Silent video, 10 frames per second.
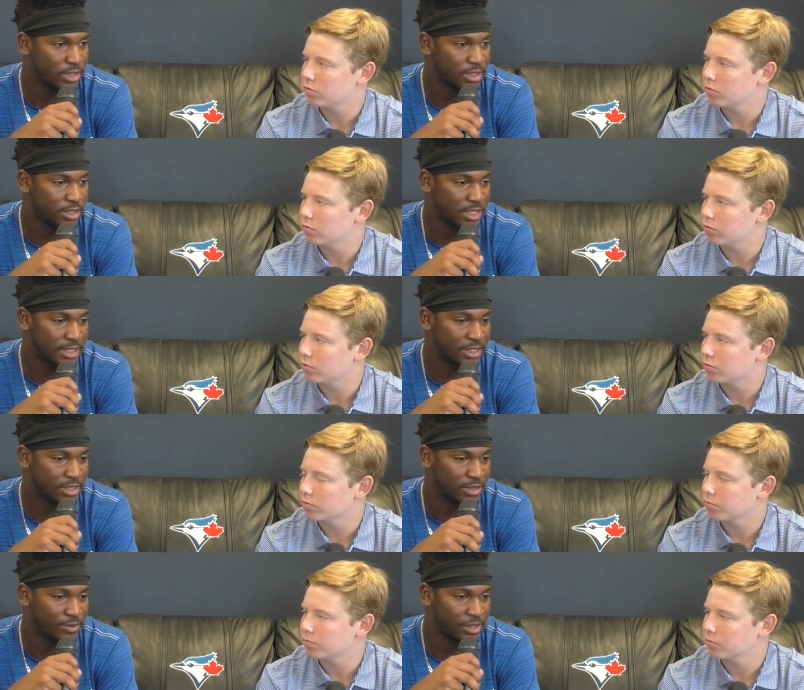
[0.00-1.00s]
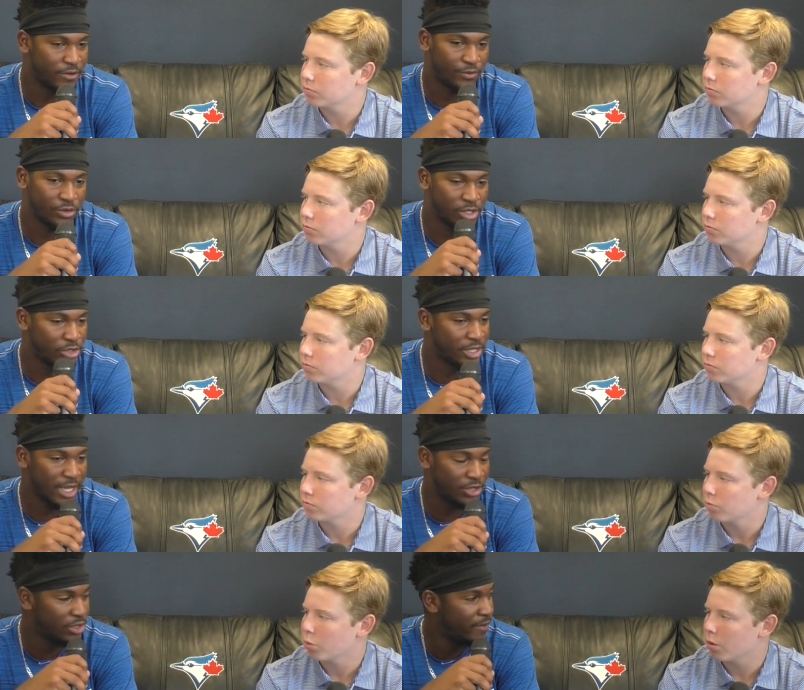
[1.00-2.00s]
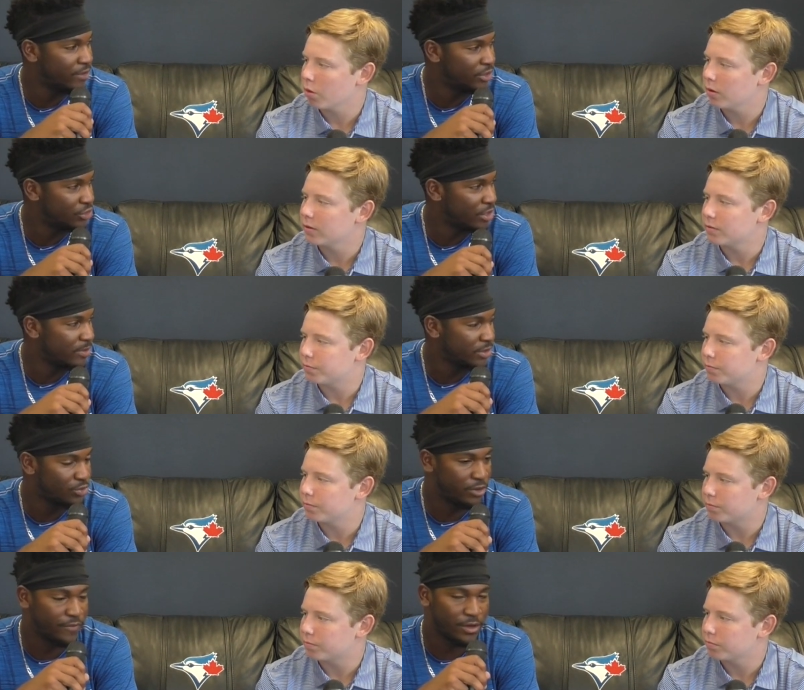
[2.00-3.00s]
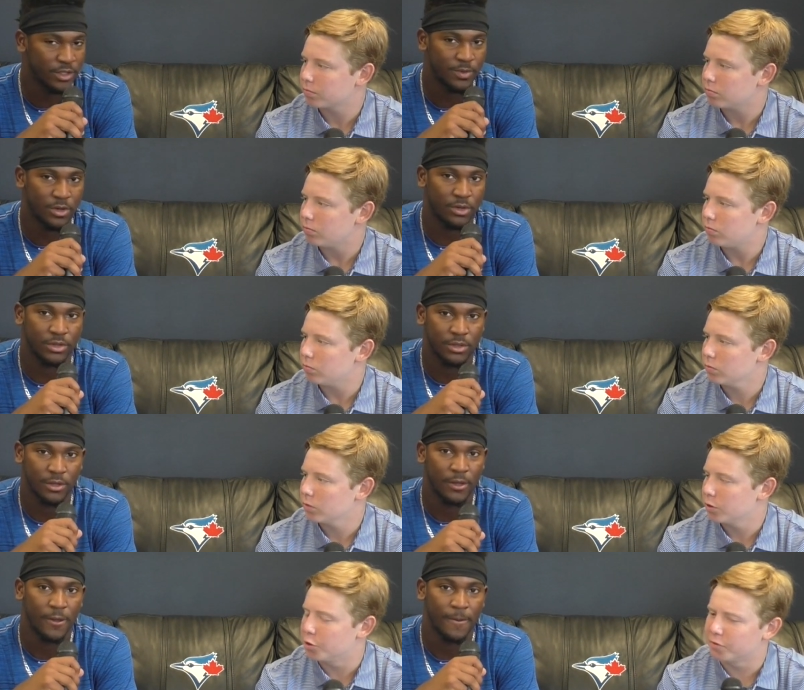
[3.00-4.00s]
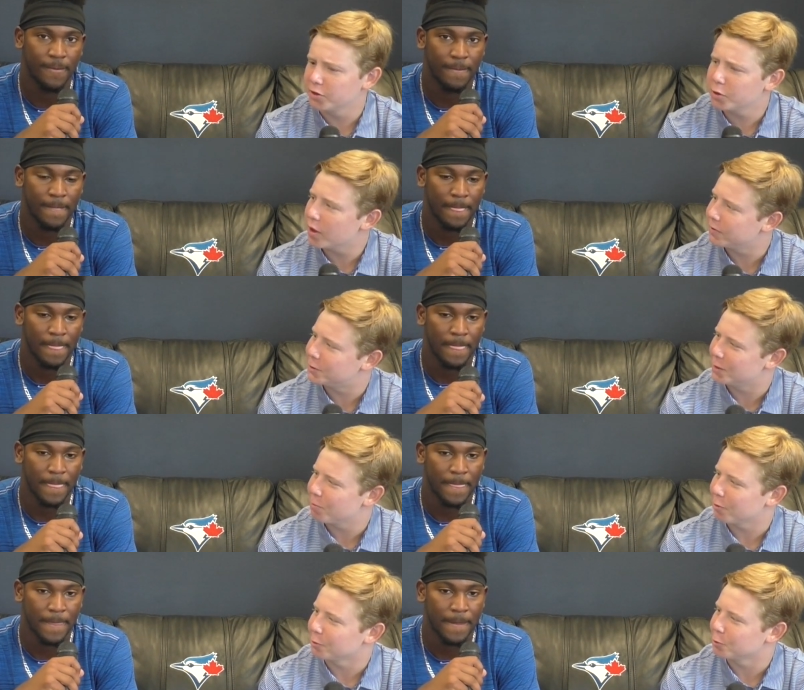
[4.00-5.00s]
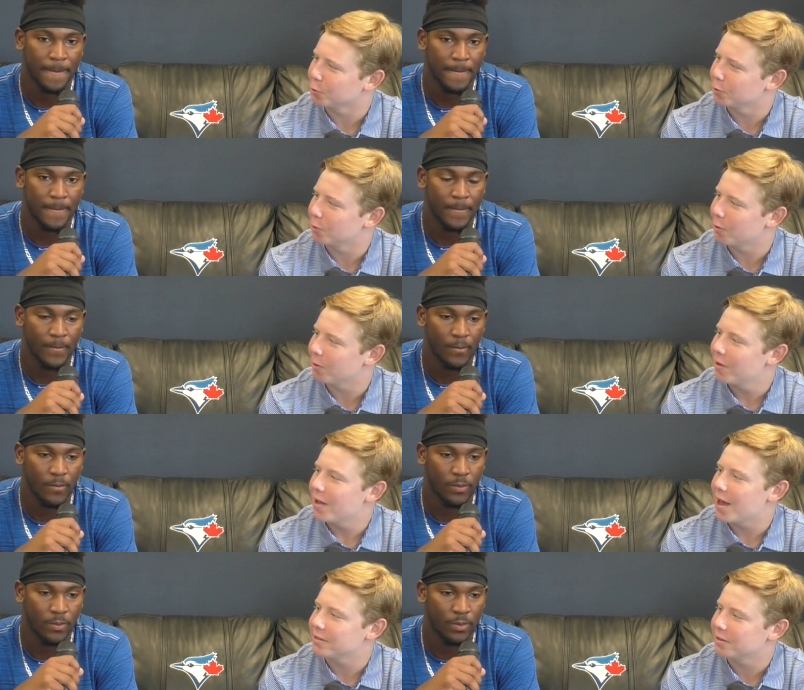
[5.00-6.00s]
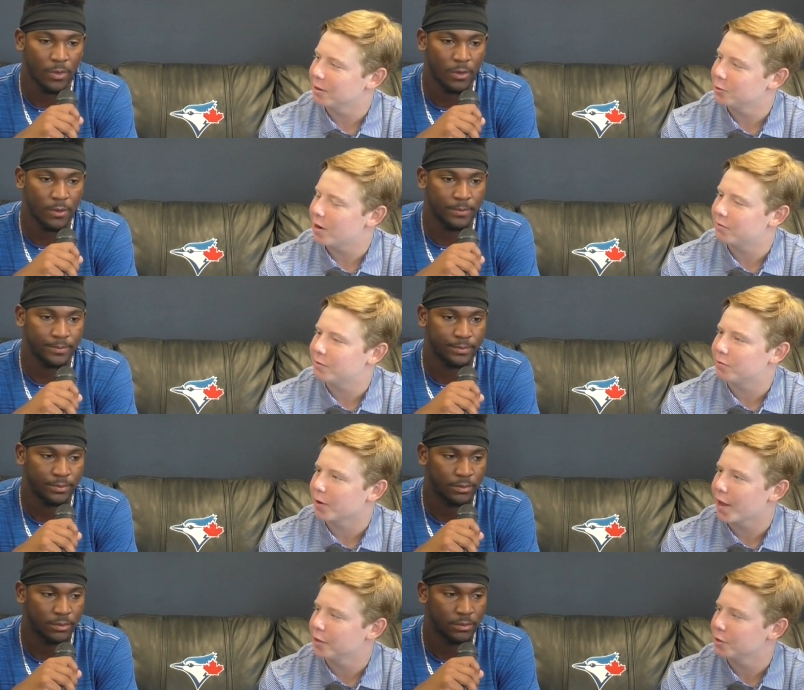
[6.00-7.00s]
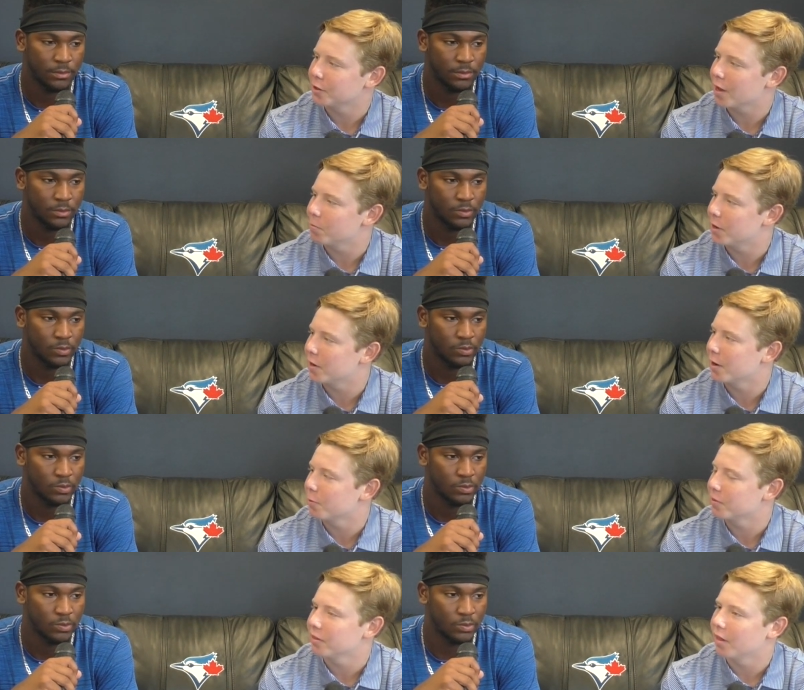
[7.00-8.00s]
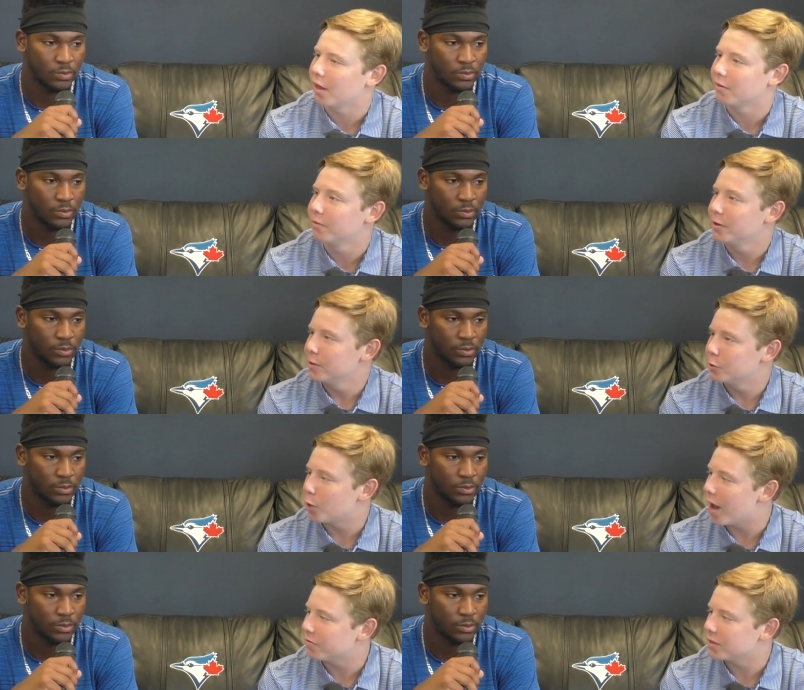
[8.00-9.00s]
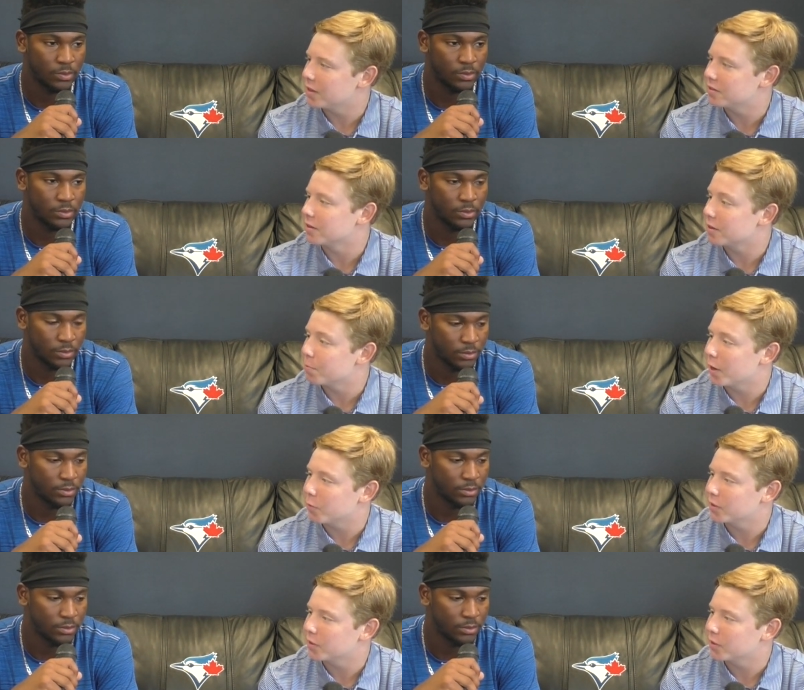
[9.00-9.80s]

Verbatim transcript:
Speaker 1: it's it's li literally like you're living a dream. It's a really fun experience.
Speaker 2: Do you feel you have a chip on your shoulder at all as an undrafted free agent coming in here with a lot of draftees and competing